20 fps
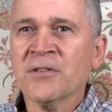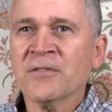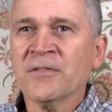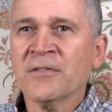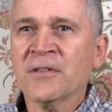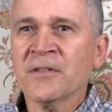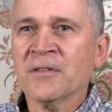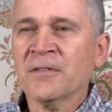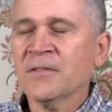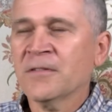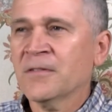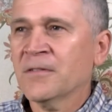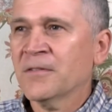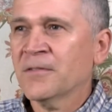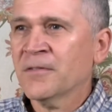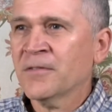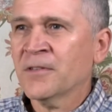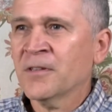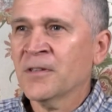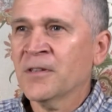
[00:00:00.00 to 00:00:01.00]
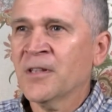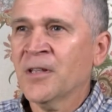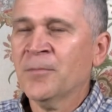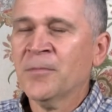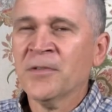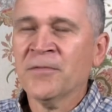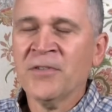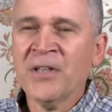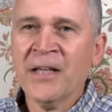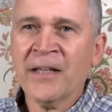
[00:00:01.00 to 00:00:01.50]
for, for a
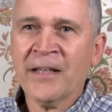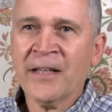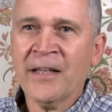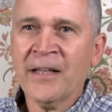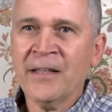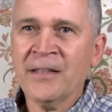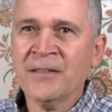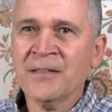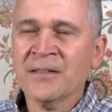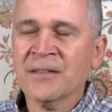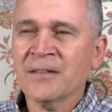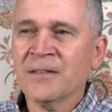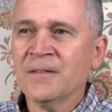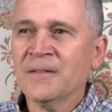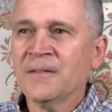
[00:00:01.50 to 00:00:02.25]
number of decades.